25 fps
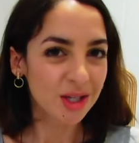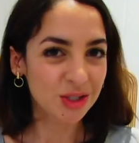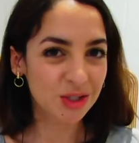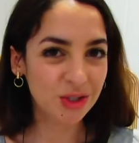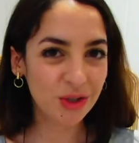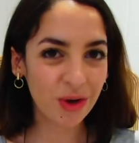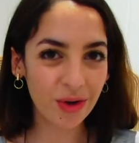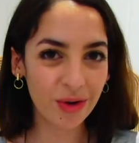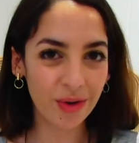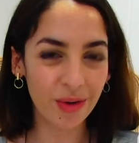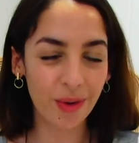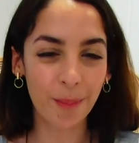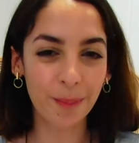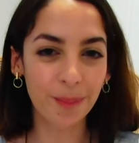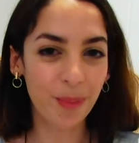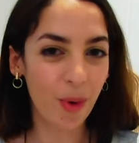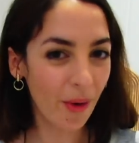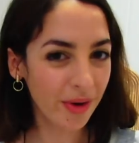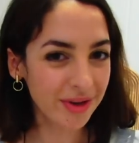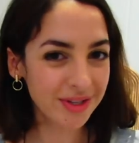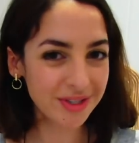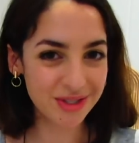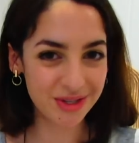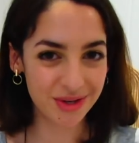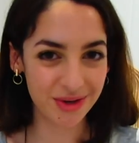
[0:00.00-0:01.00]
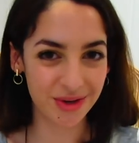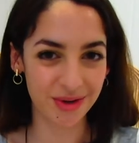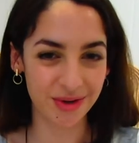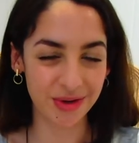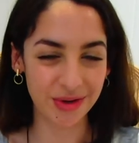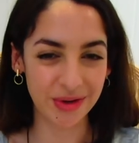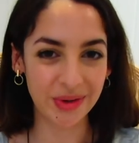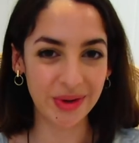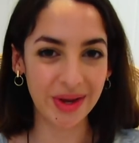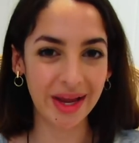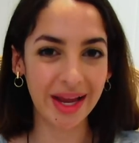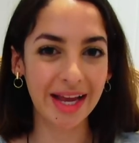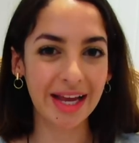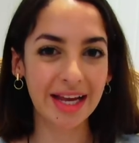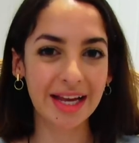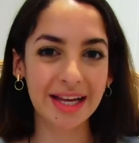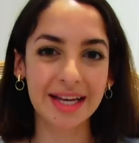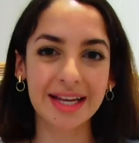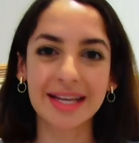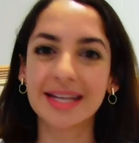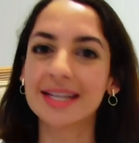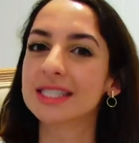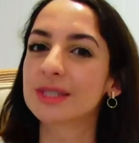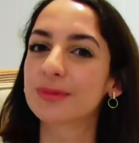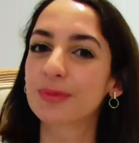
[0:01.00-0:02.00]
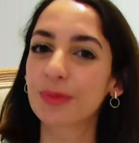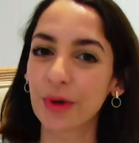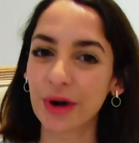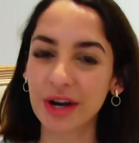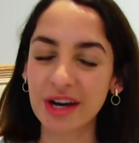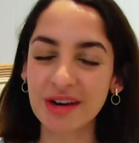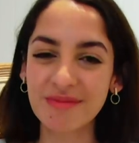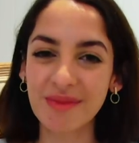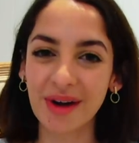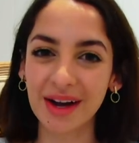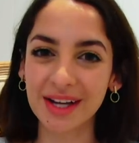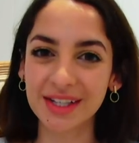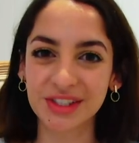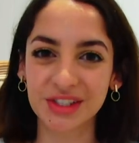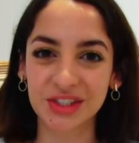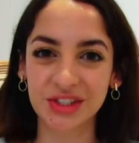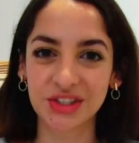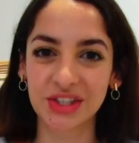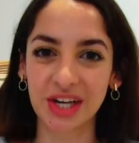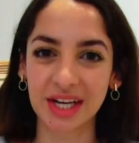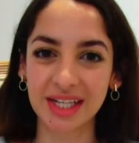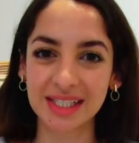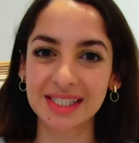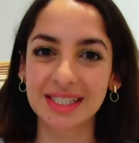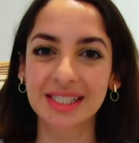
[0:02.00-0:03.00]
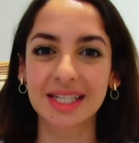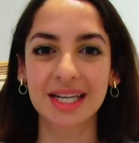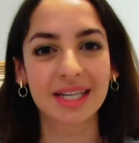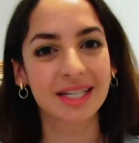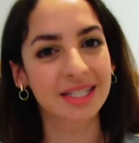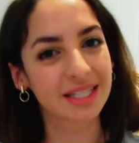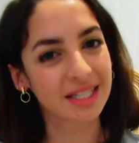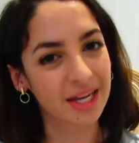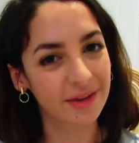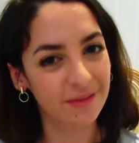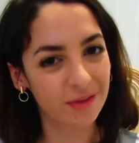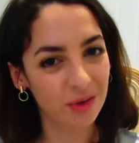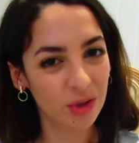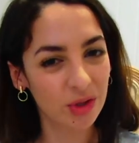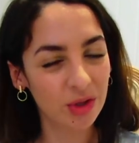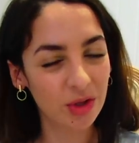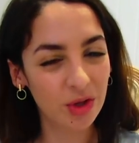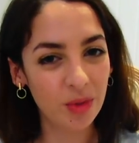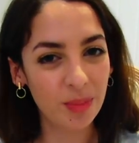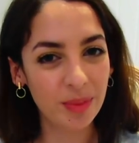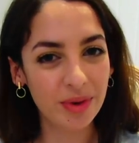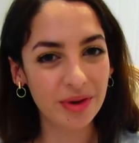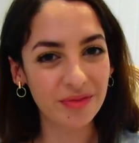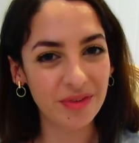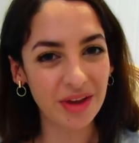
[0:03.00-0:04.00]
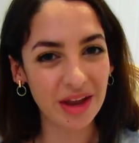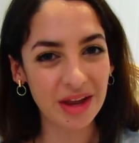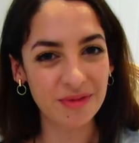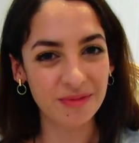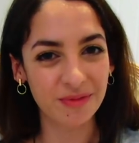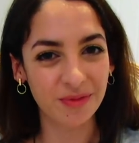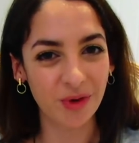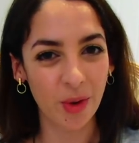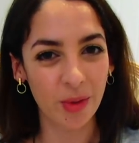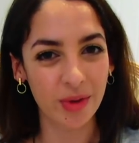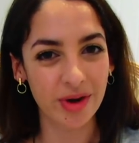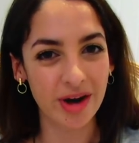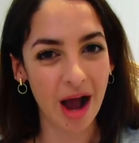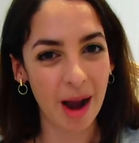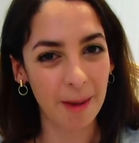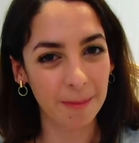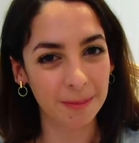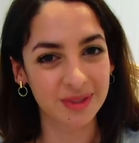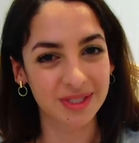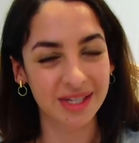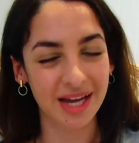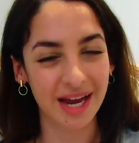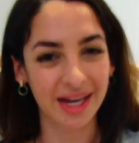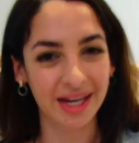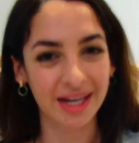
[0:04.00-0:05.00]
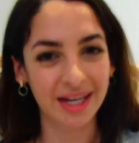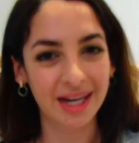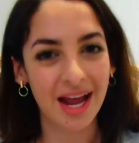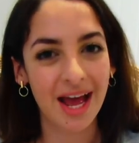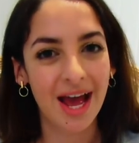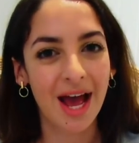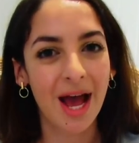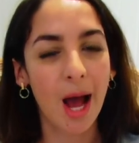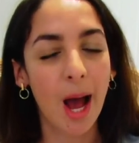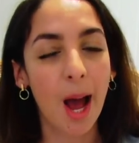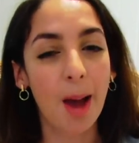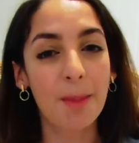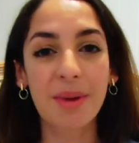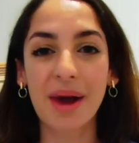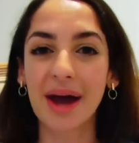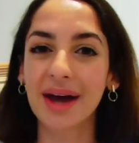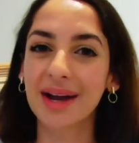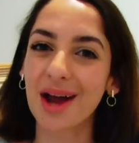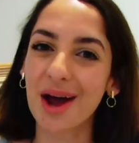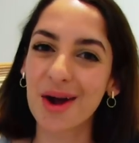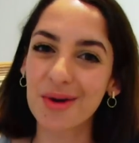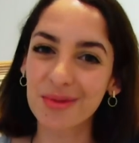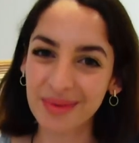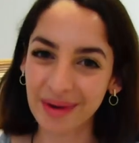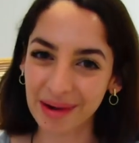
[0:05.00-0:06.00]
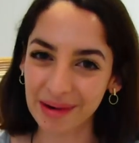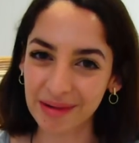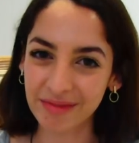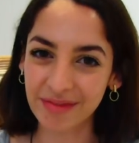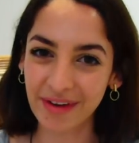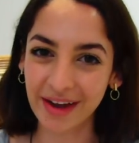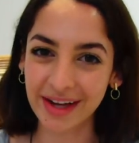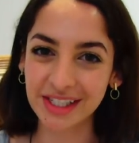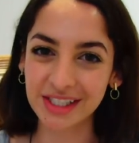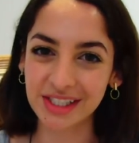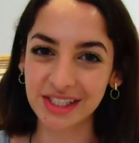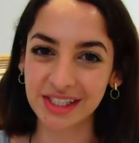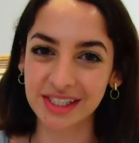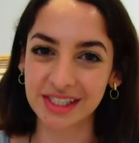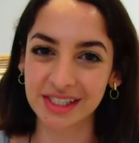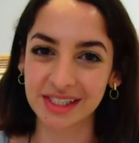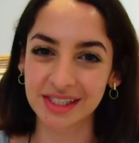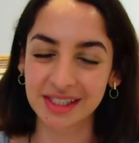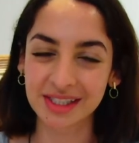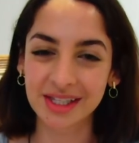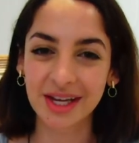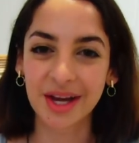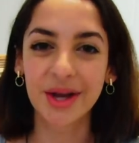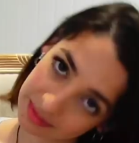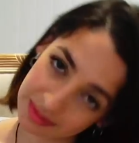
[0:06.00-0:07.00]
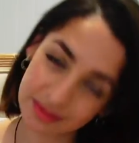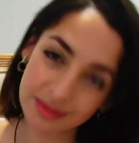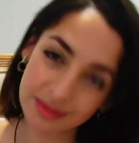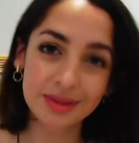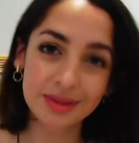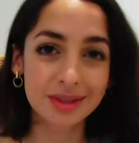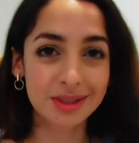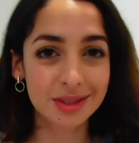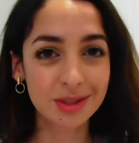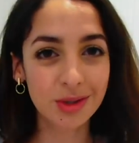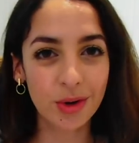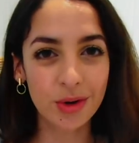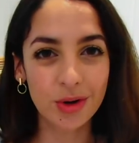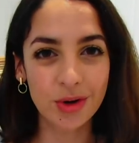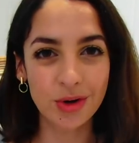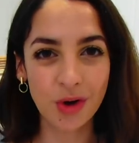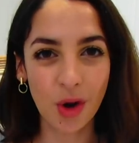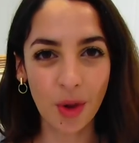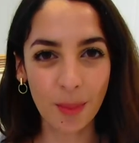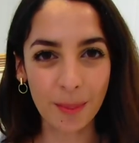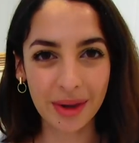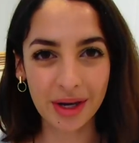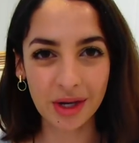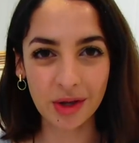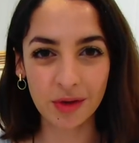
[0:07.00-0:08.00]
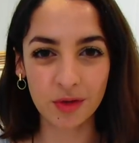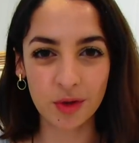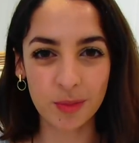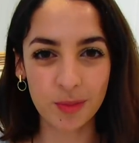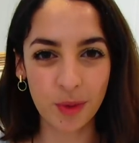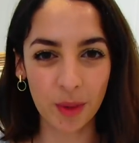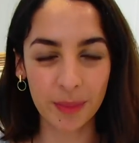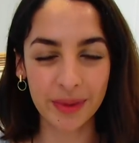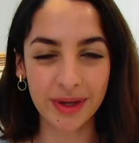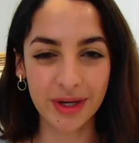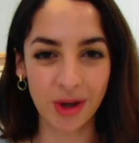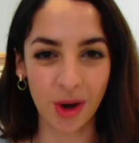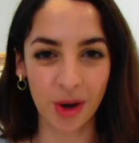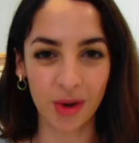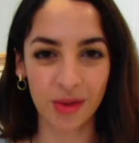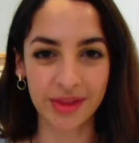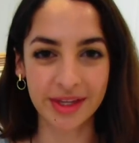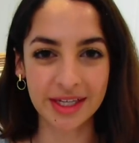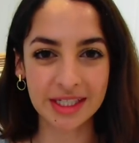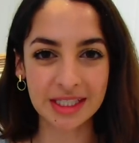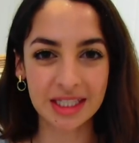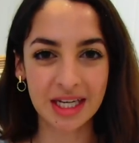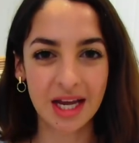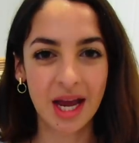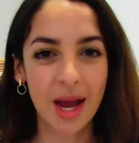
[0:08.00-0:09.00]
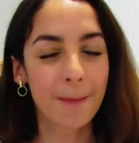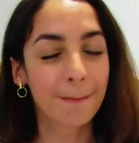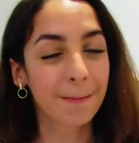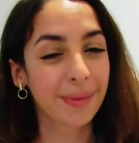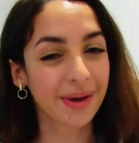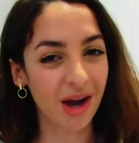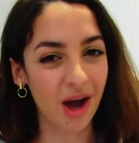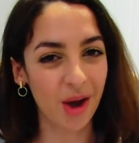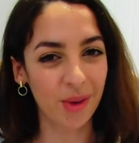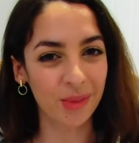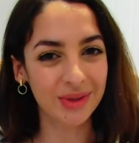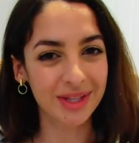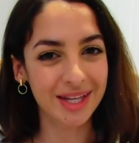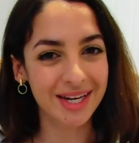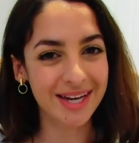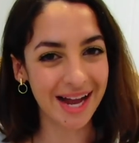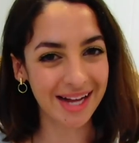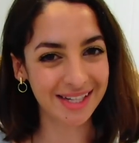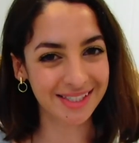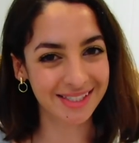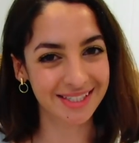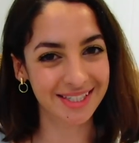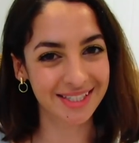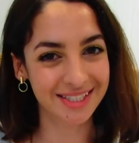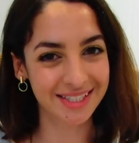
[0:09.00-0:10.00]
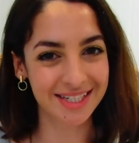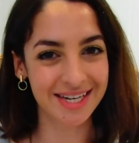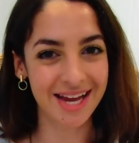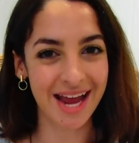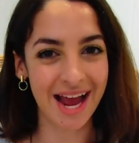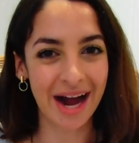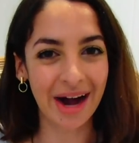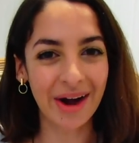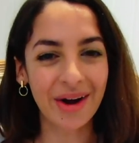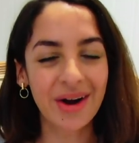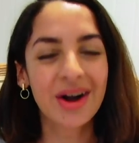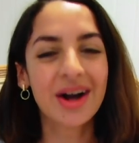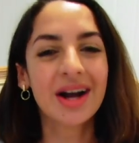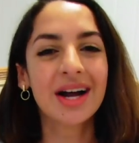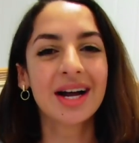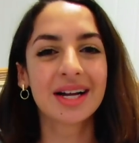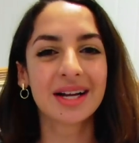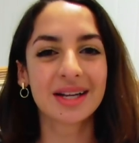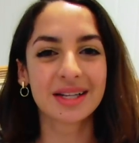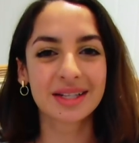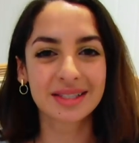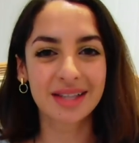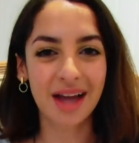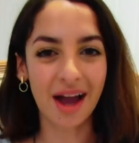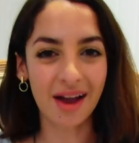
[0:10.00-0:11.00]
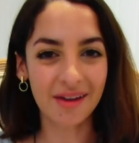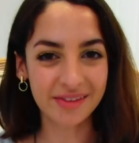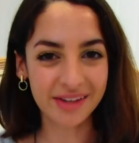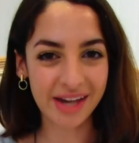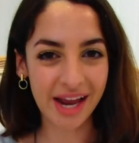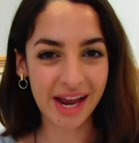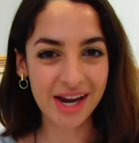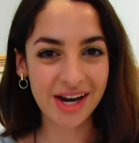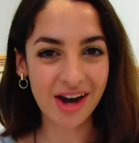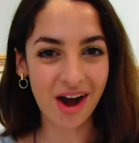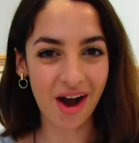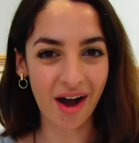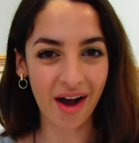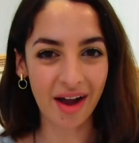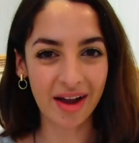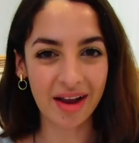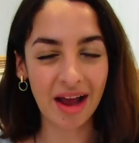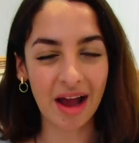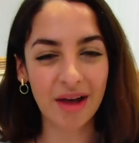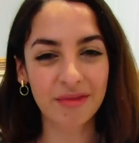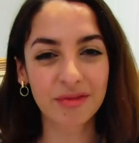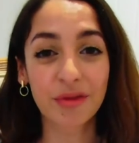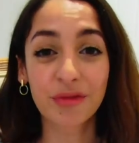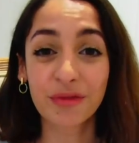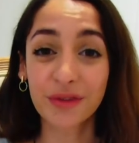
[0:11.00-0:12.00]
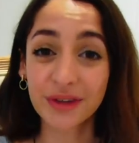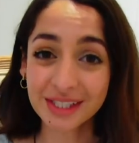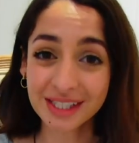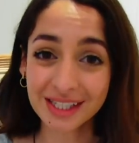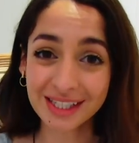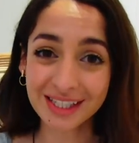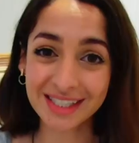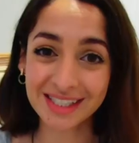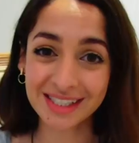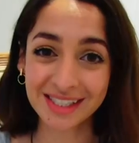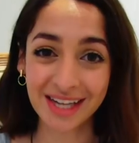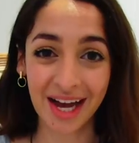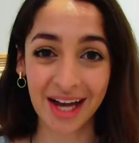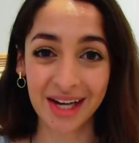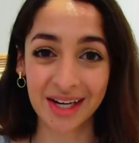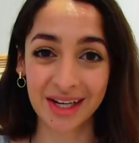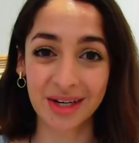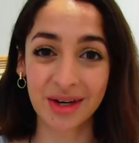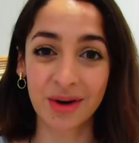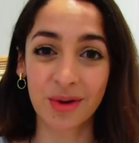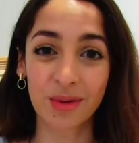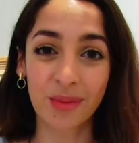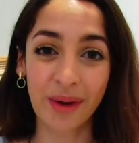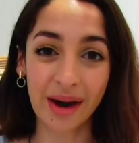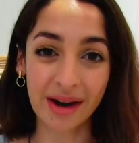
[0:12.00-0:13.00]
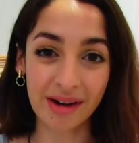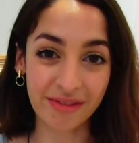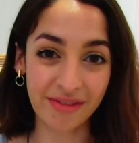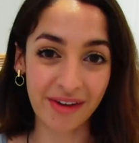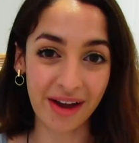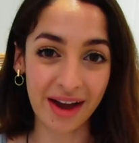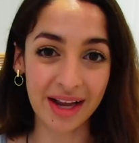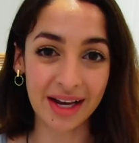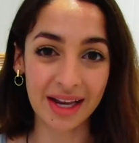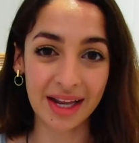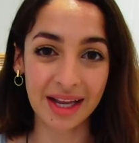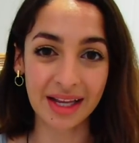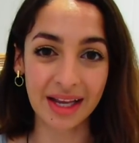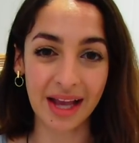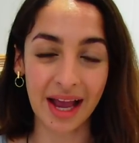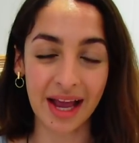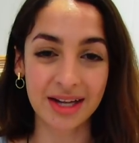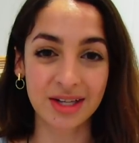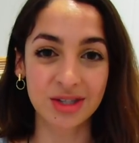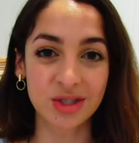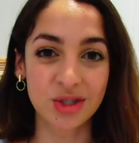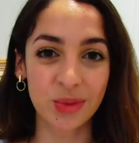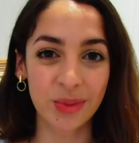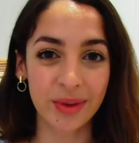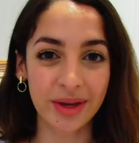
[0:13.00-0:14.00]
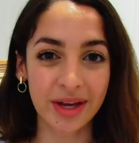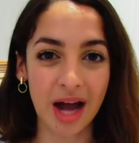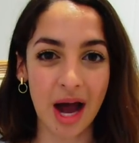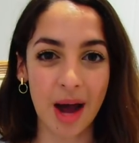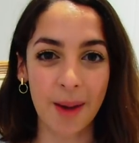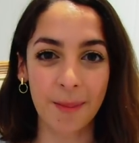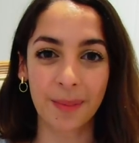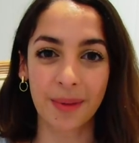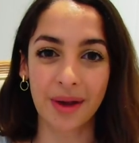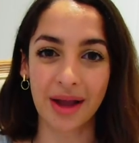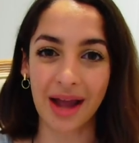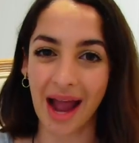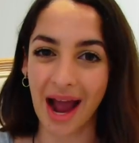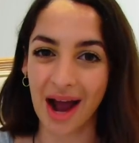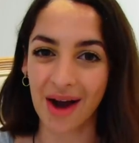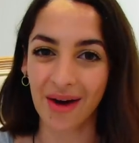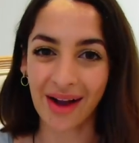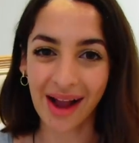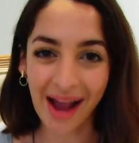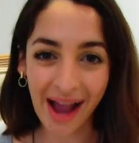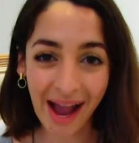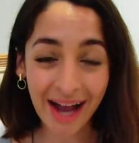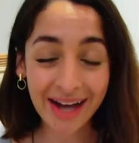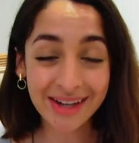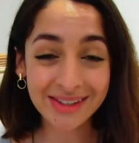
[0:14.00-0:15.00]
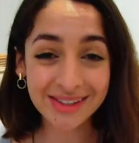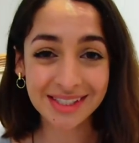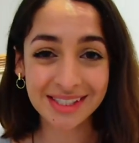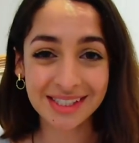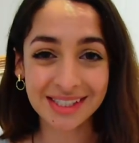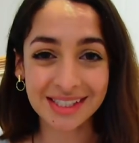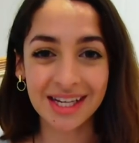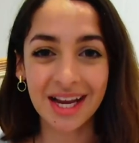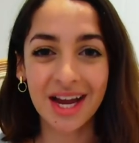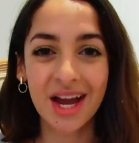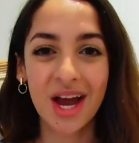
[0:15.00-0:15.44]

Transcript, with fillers: So point two is pretty much just giving a little bit of info and update about our renovations. So not many of you probably know this, but I will announce this now. Davide and I have officially started renovating and doing up our house.